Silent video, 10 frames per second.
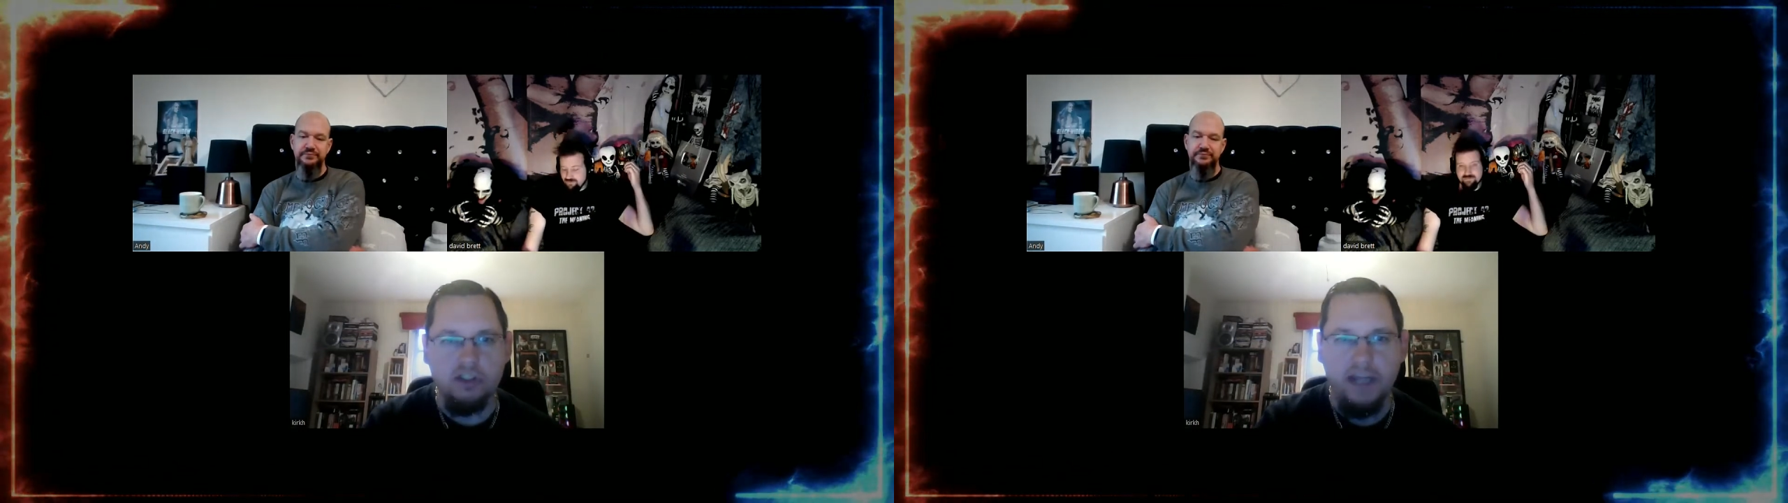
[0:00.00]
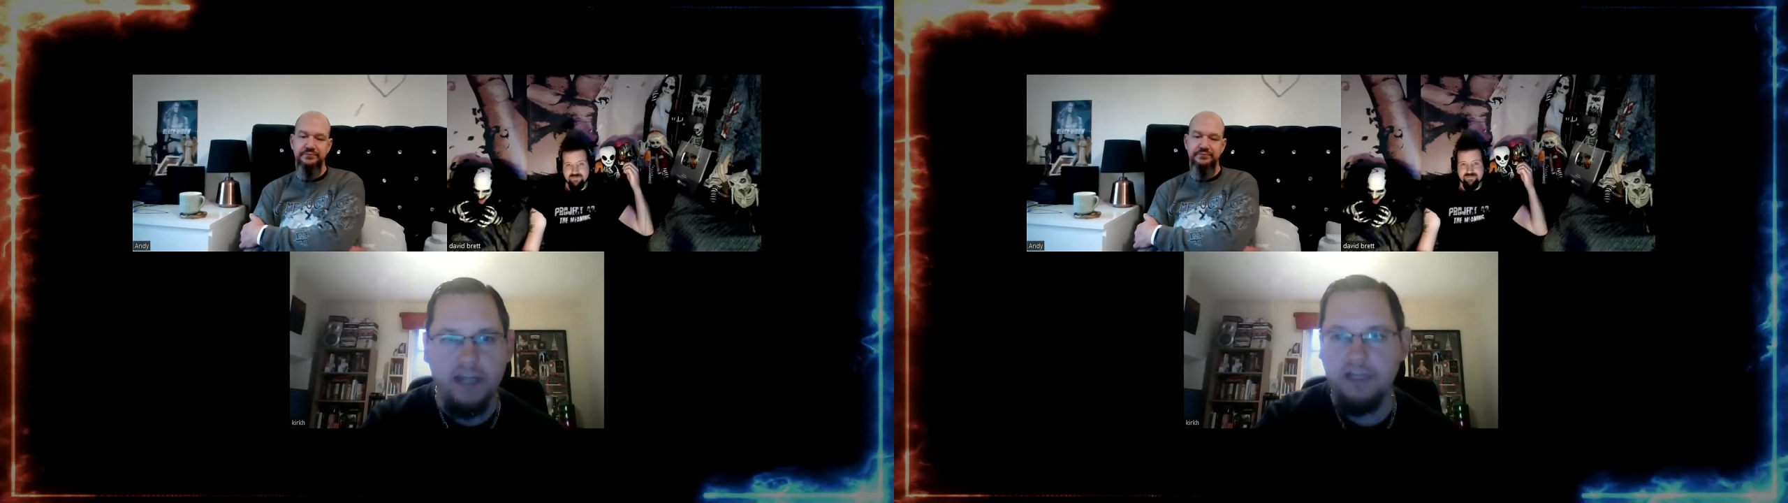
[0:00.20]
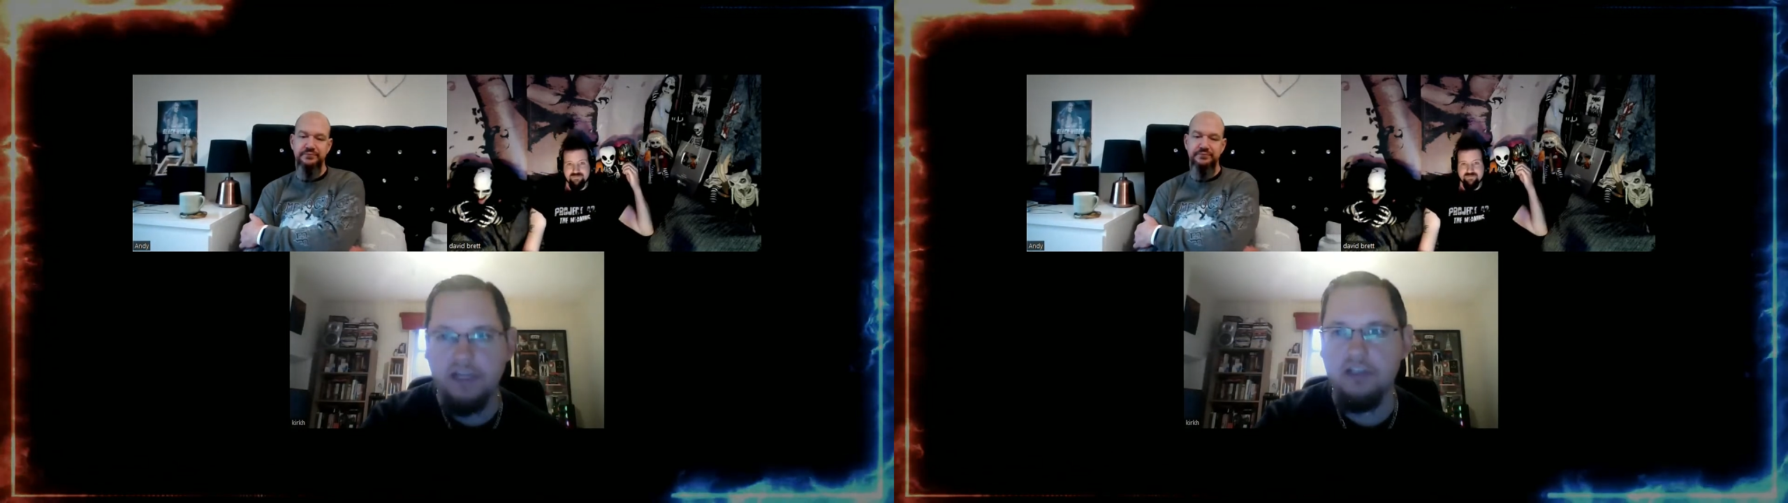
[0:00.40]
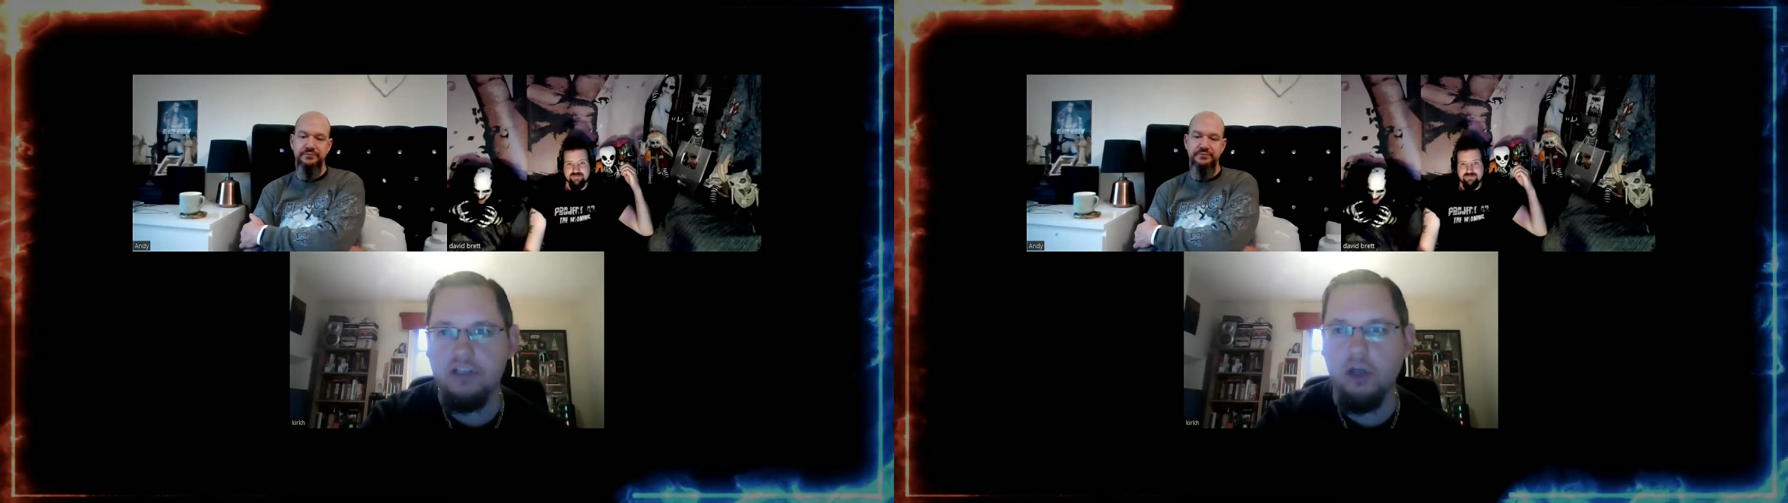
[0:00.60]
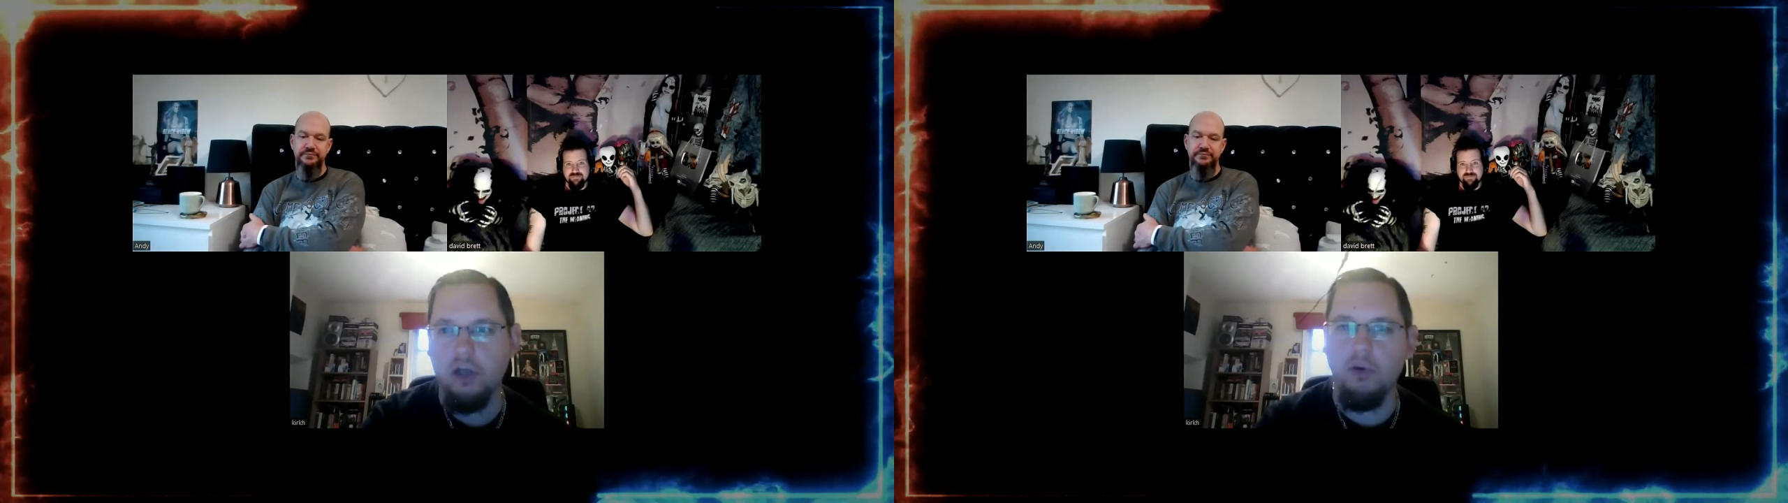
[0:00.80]
say that that's a
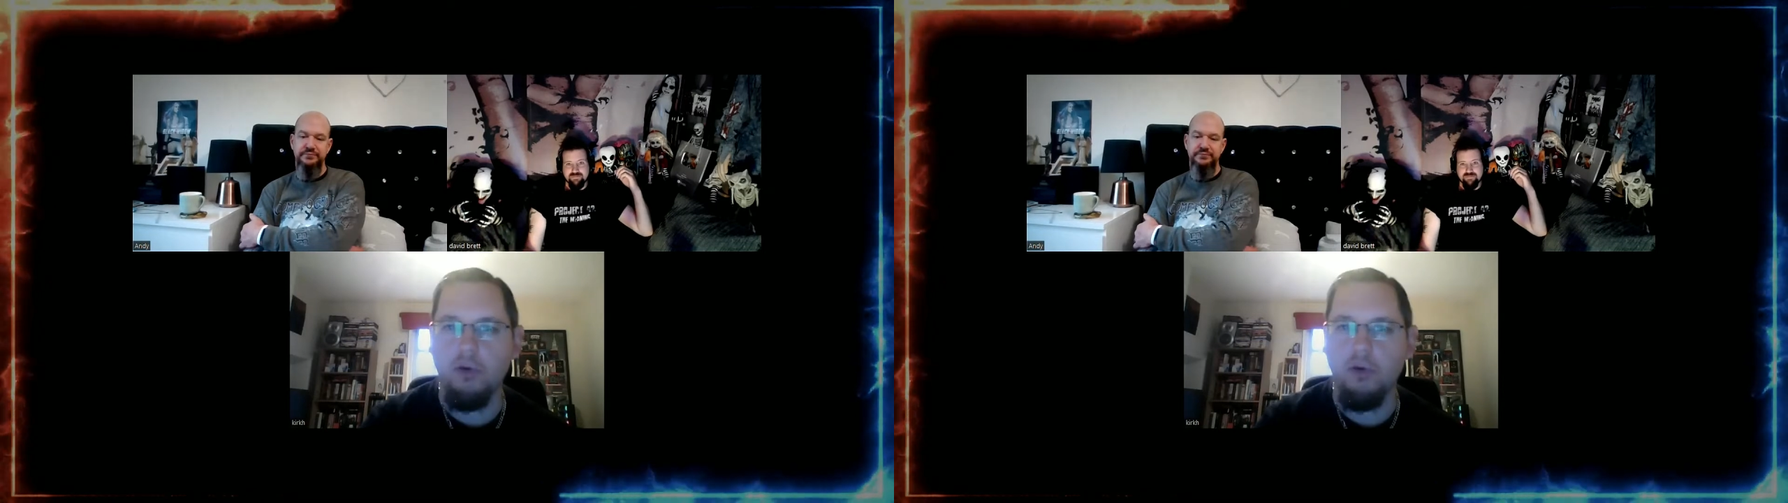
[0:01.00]
local